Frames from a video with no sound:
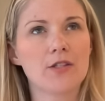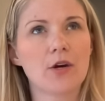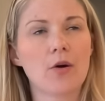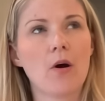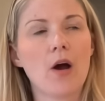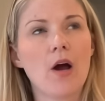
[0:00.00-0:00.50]

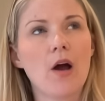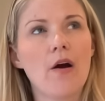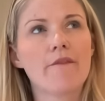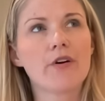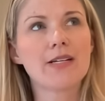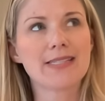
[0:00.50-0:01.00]
So
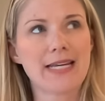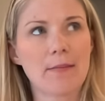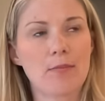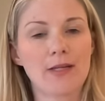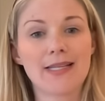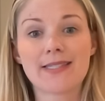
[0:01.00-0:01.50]
for
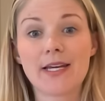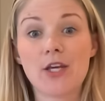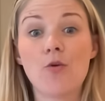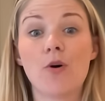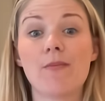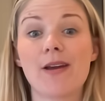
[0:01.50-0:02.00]
example, let's say
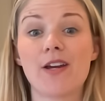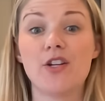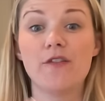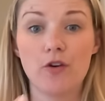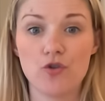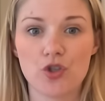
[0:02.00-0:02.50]
you want to make a
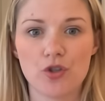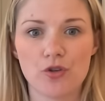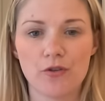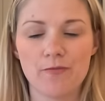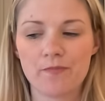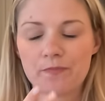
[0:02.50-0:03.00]

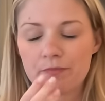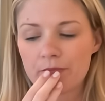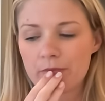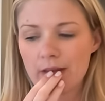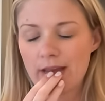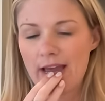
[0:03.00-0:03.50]
devotional
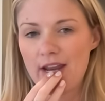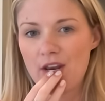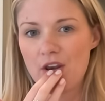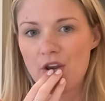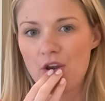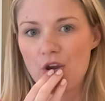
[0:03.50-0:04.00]

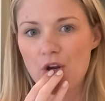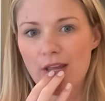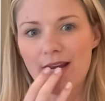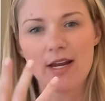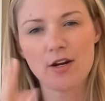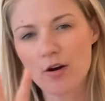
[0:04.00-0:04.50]
and you're
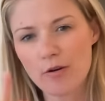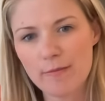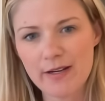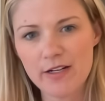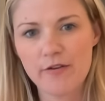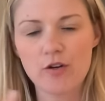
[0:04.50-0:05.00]
like, I know I want to
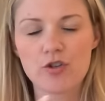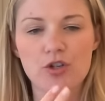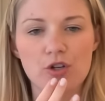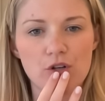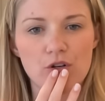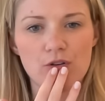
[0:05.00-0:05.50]
make a
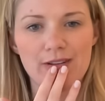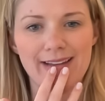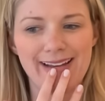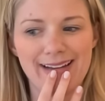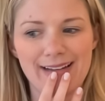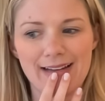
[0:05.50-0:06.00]
devotional and
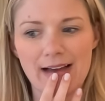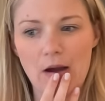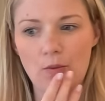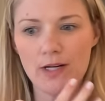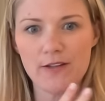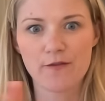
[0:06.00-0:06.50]
like I
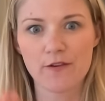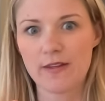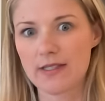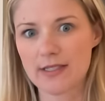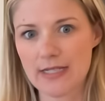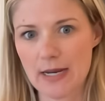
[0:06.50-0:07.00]
want it for
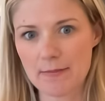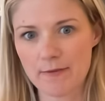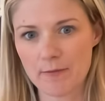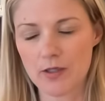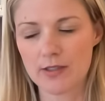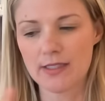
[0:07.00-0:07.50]
this type
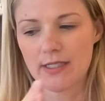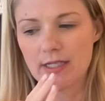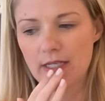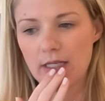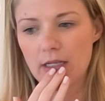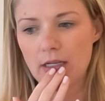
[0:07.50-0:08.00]
of
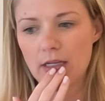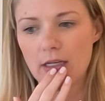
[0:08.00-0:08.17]
person